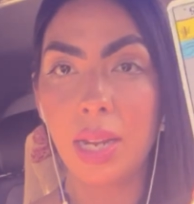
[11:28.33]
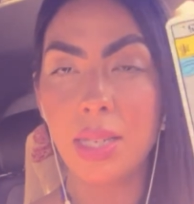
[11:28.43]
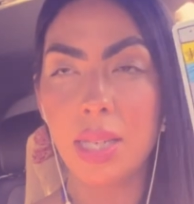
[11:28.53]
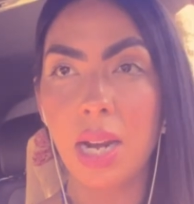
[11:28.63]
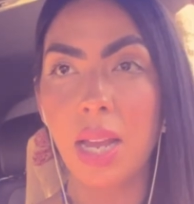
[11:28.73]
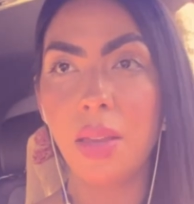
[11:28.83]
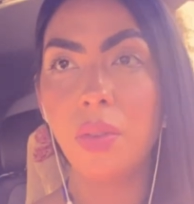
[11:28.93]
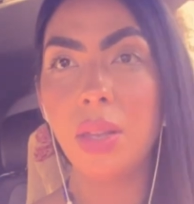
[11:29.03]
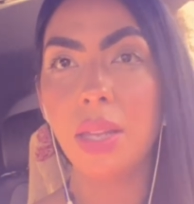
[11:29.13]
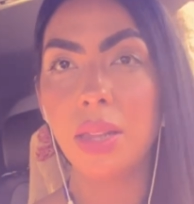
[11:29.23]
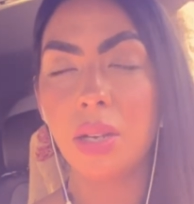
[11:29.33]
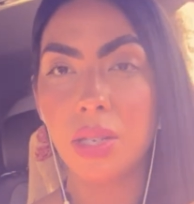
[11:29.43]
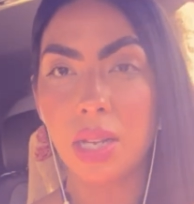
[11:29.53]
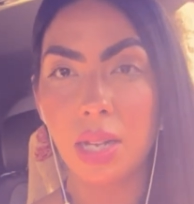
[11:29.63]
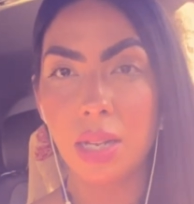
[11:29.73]
I said, I feel like
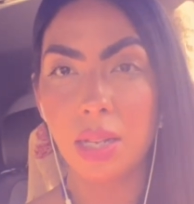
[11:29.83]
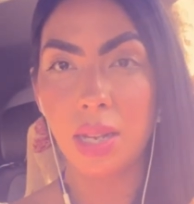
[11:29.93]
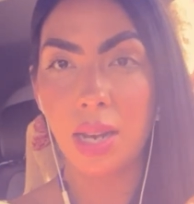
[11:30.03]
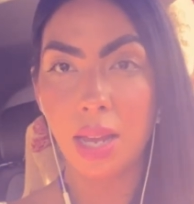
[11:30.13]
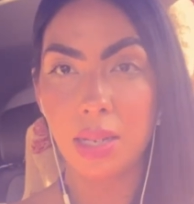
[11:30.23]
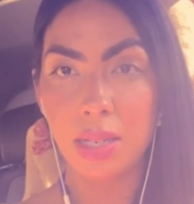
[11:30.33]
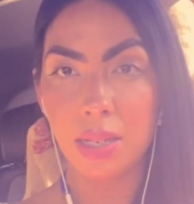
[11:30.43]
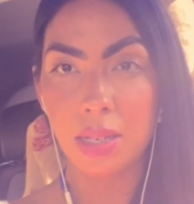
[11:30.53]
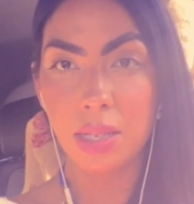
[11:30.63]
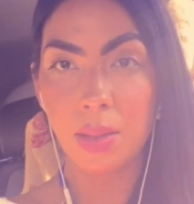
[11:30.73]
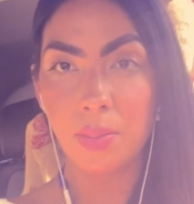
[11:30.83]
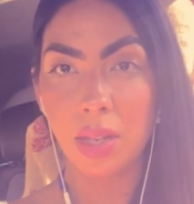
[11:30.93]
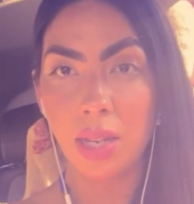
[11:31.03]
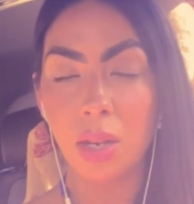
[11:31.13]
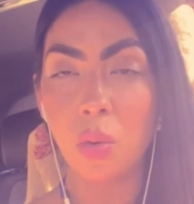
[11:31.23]
there's an ending to
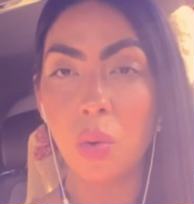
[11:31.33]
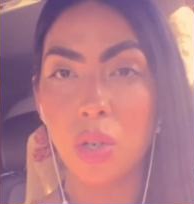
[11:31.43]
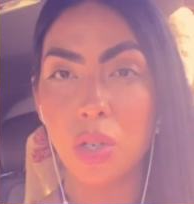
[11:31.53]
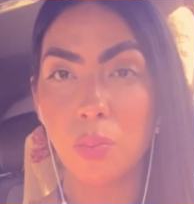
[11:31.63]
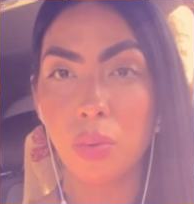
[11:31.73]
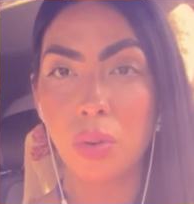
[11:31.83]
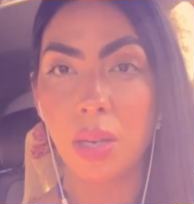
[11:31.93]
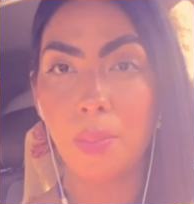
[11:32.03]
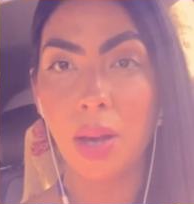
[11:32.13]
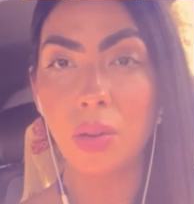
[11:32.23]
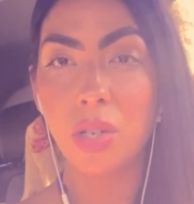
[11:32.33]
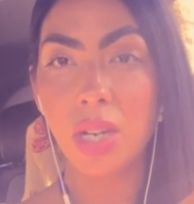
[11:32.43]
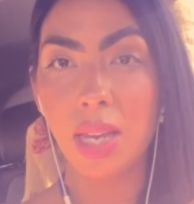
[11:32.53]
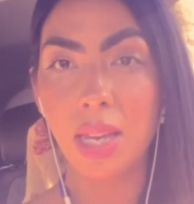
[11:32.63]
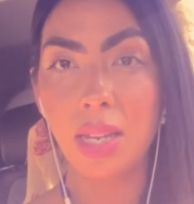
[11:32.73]
something in order to bring about
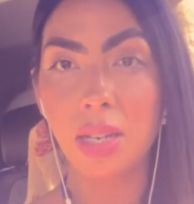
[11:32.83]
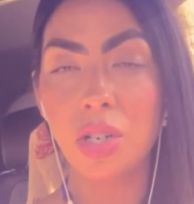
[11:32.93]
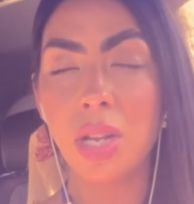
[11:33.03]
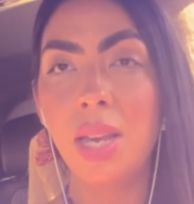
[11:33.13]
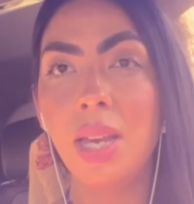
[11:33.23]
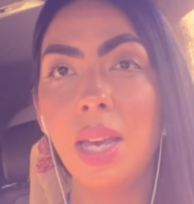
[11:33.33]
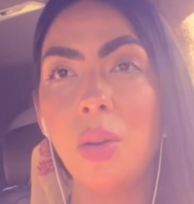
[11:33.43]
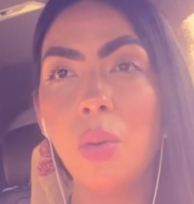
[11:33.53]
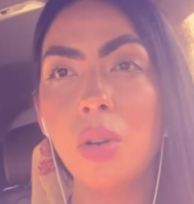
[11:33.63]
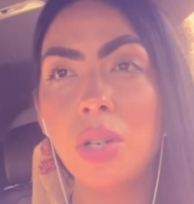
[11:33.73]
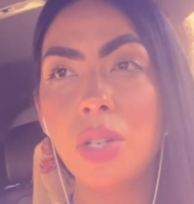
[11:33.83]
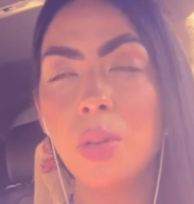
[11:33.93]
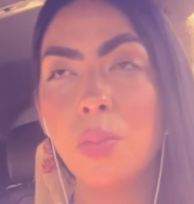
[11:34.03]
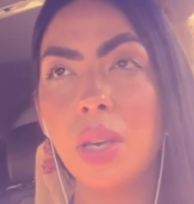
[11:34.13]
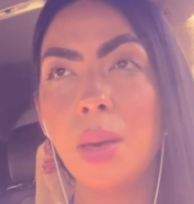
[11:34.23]
change, in order to
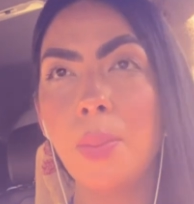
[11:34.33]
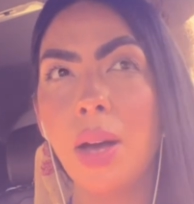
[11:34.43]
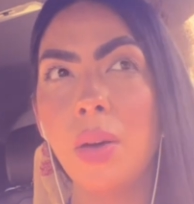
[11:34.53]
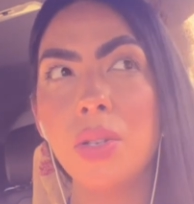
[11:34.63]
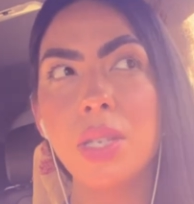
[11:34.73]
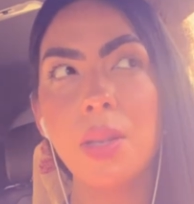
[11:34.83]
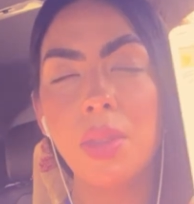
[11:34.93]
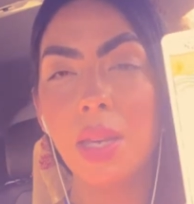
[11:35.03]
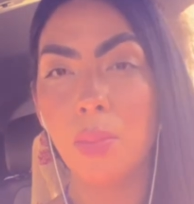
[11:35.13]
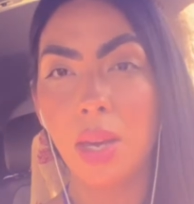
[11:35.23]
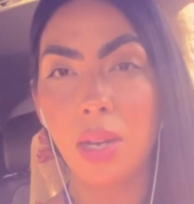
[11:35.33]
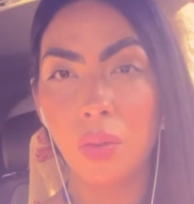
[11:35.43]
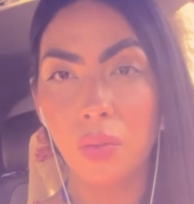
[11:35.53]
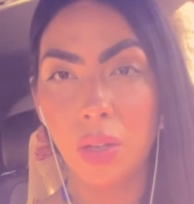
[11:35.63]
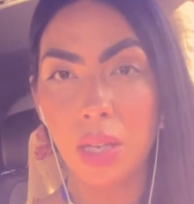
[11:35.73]
bring about something brand new
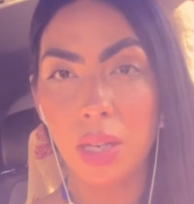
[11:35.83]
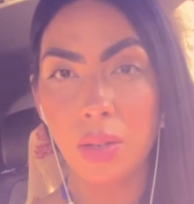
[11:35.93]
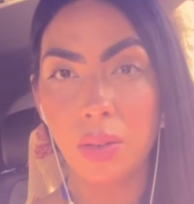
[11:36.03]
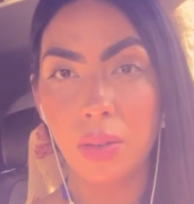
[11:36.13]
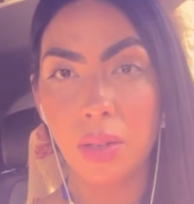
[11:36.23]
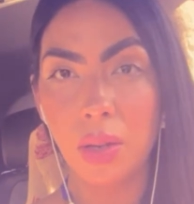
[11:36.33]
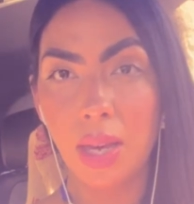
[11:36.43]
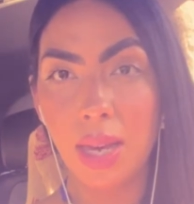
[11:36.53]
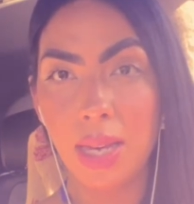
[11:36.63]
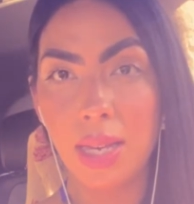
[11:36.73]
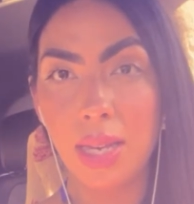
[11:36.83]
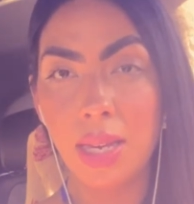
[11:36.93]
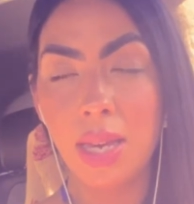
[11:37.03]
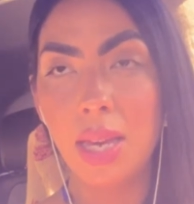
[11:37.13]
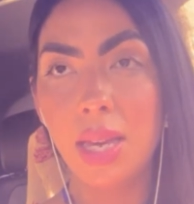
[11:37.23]
for you. Okay.
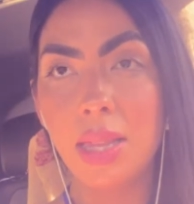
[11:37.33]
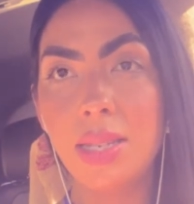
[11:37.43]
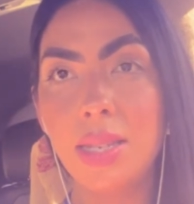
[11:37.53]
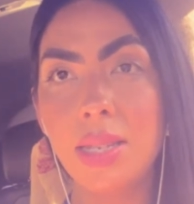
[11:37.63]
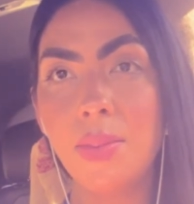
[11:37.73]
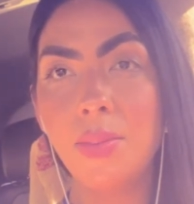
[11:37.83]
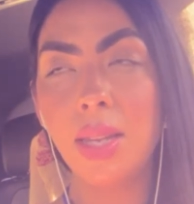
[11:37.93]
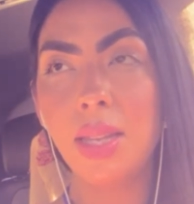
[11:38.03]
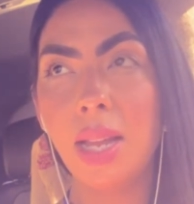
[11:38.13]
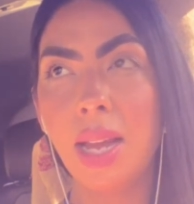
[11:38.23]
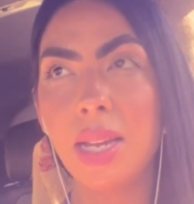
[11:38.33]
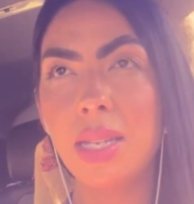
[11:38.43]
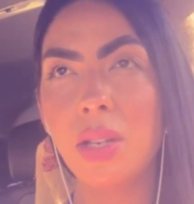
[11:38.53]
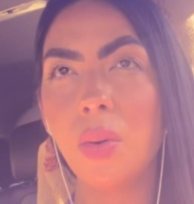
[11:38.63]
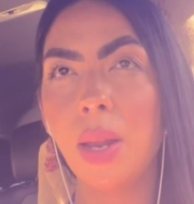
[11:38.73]
This is something that is
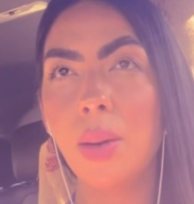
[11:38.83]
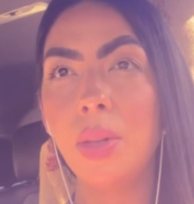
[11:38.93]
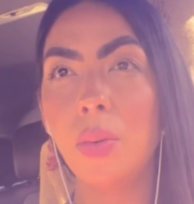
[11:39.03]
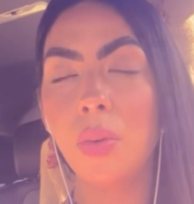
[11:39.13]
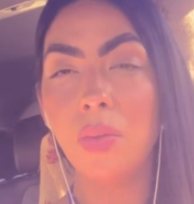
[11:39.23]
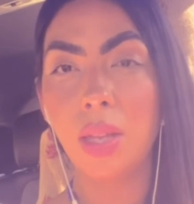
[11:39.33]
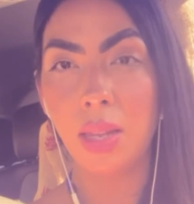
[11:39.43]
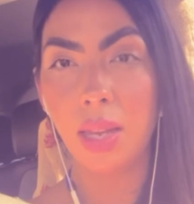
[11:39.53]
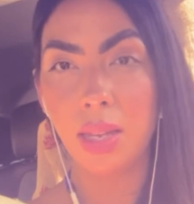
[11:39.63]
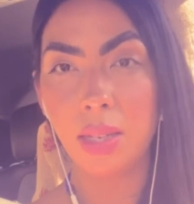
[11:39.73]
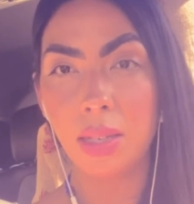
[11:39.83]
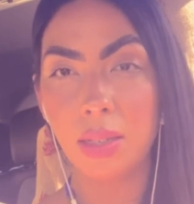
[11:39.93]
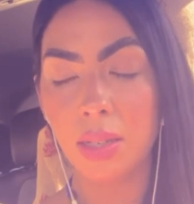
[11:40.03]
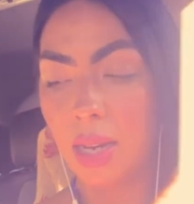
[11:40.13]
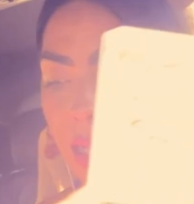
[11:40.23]
incredibly revealing
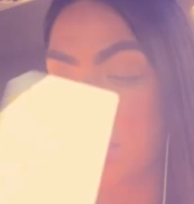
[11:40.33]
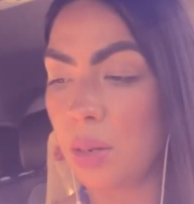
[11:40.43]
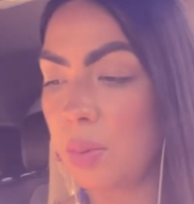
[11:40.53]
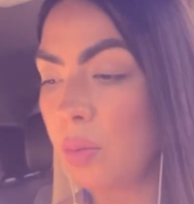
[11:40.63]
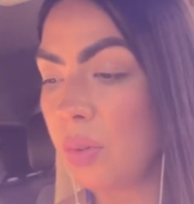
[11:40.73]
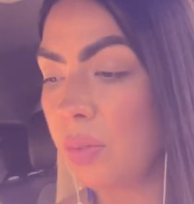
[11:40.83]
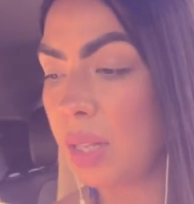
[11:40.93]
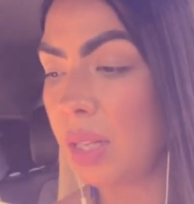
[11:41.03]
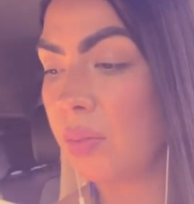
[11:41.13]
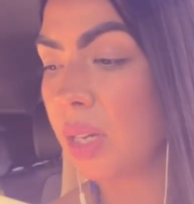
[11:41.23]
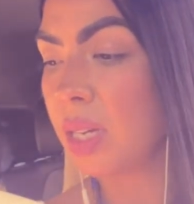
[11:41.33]
and it's going to be revealing very